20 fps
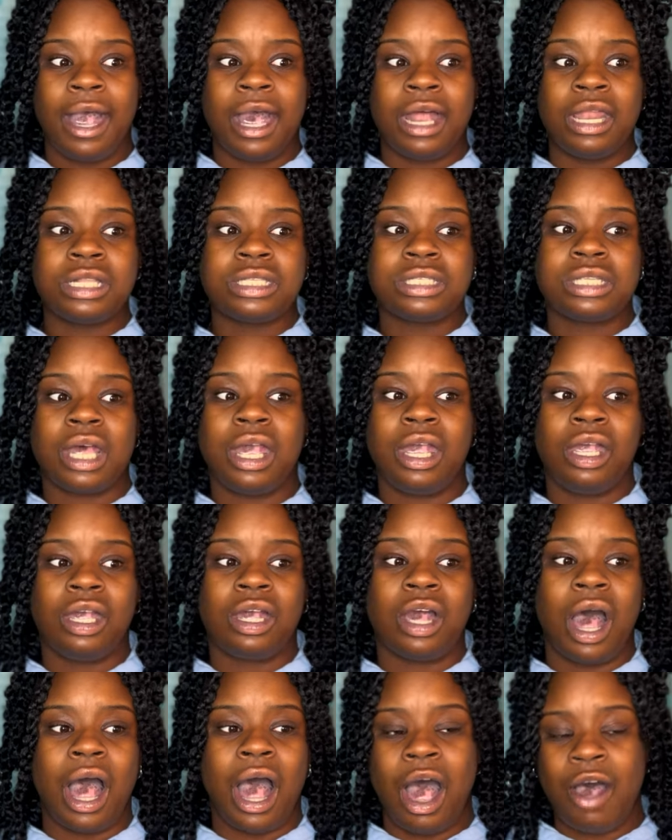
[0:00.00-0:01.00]
And it's
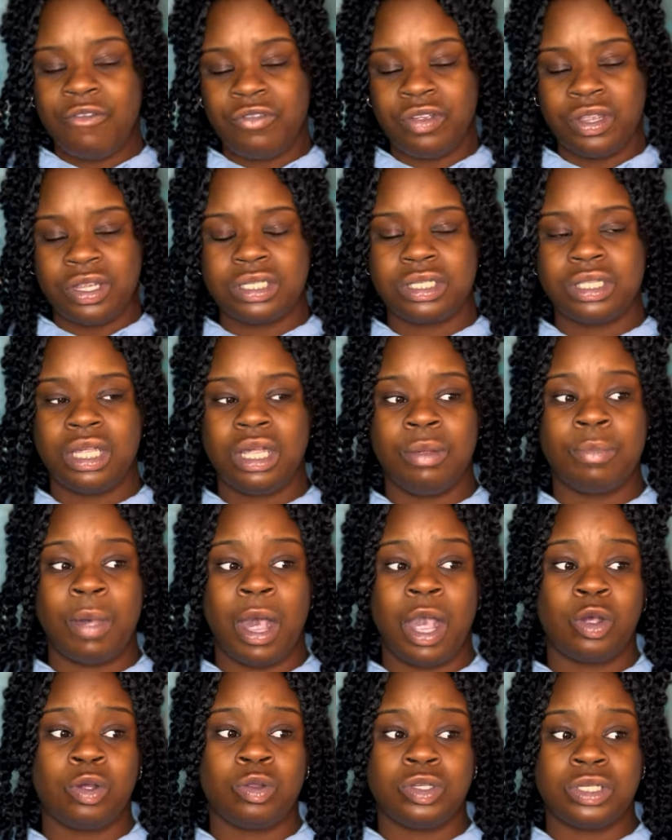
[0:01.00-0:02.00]
like obviously
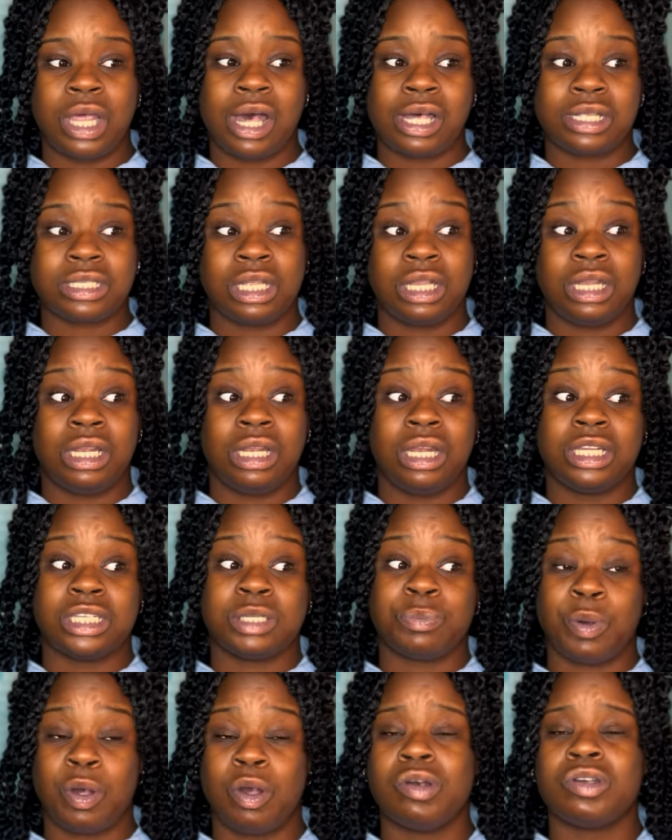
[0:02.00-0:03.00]
Michael Jackson in
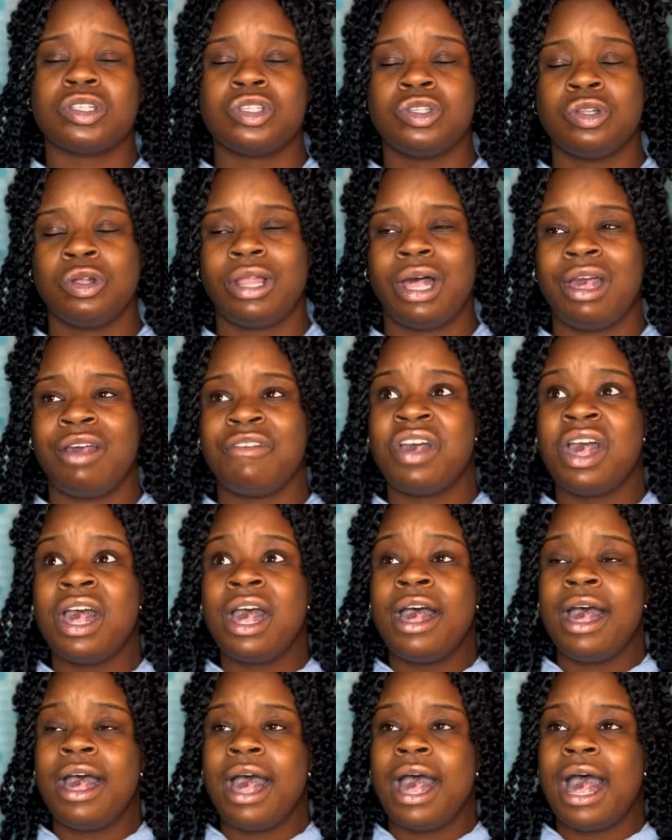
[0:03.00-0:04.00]
his personal life
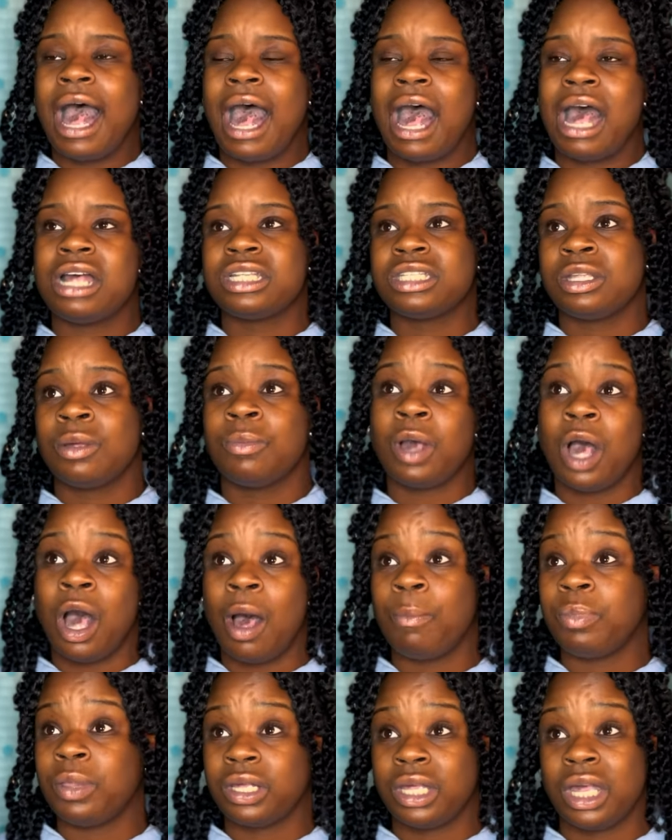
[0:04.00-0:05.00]
has some
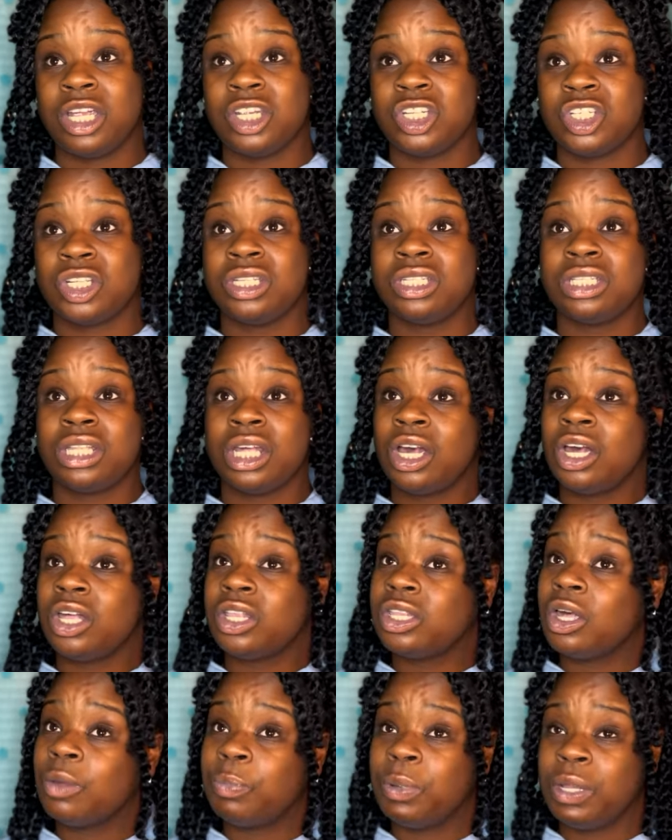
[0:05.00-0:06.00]
complications there and there are